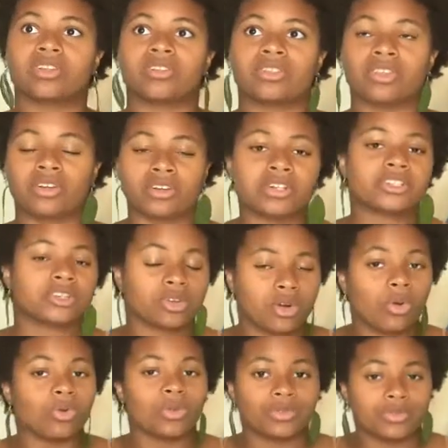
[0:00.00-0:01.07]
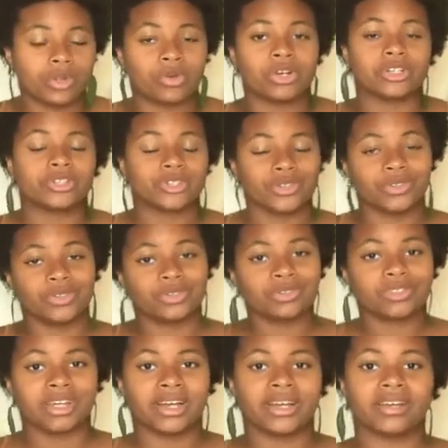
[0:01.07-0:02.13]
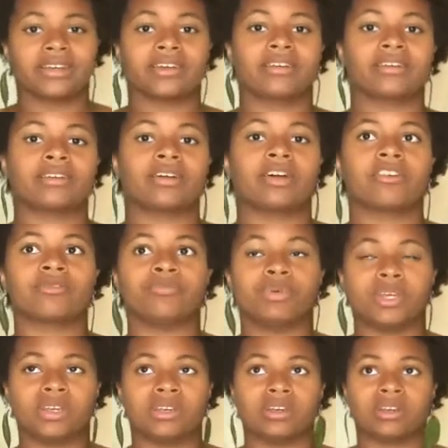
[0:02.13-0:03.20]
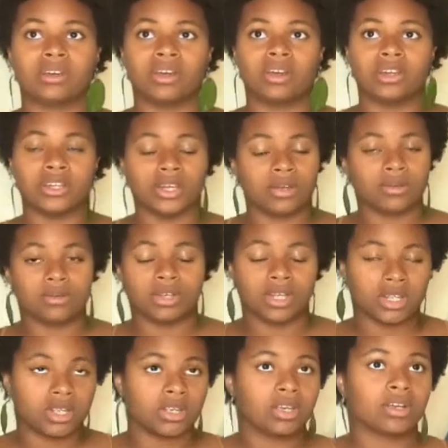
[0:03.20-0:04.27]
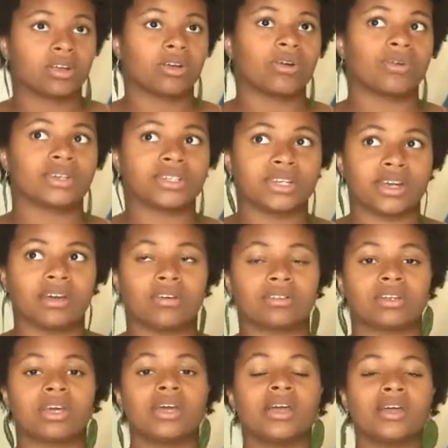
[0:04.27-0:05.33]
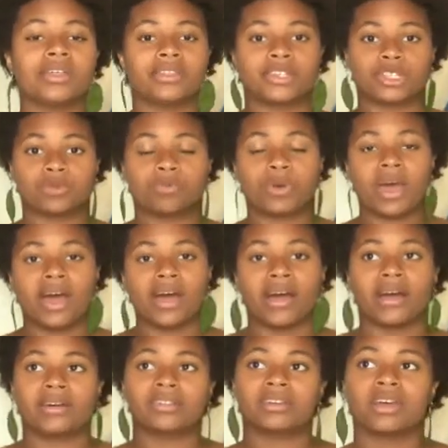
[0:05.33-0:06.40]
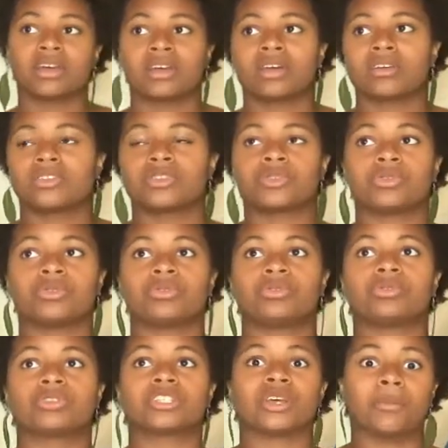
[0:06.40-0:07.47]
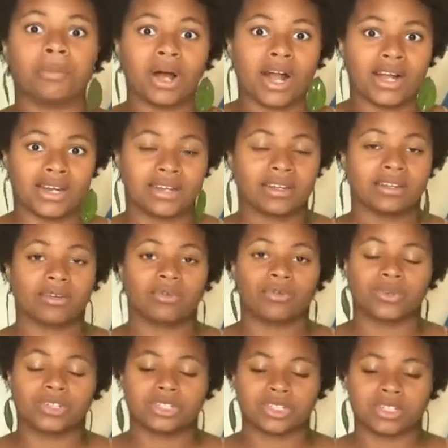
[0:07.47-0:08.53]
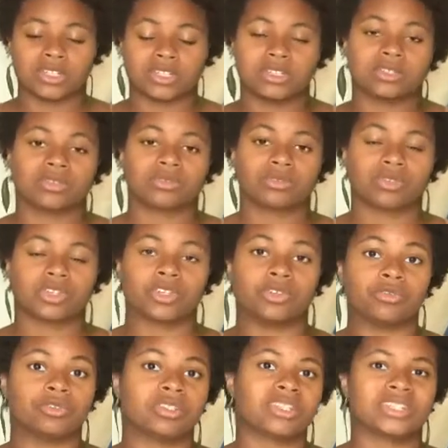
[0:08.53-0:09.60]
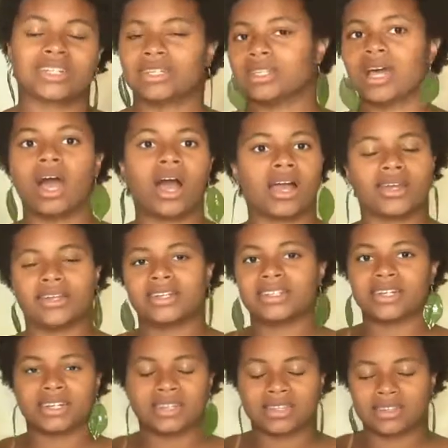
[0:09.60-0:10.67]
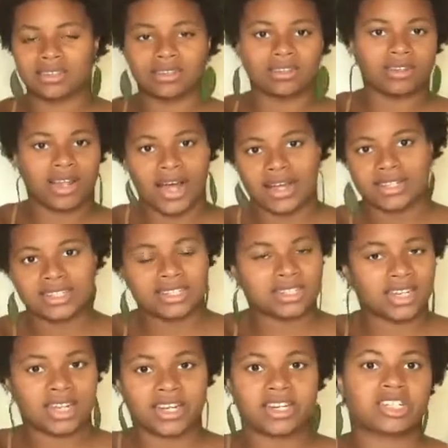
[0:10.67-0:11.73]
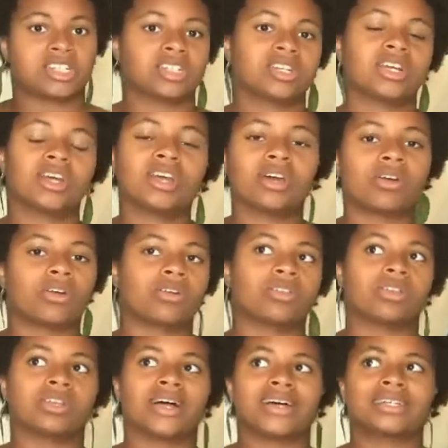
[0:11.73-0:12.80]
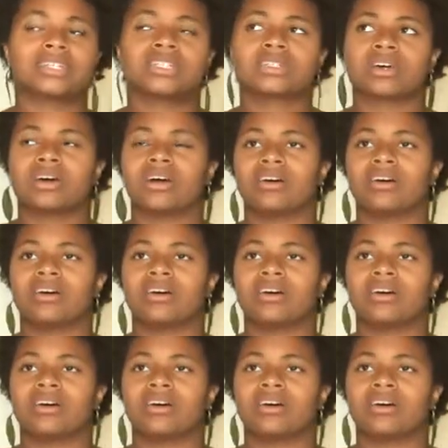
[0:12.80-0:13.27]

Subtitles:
there is a goal of yoga too, of being a yogi and going down this path to samadhi, which is used as the last stage, or the last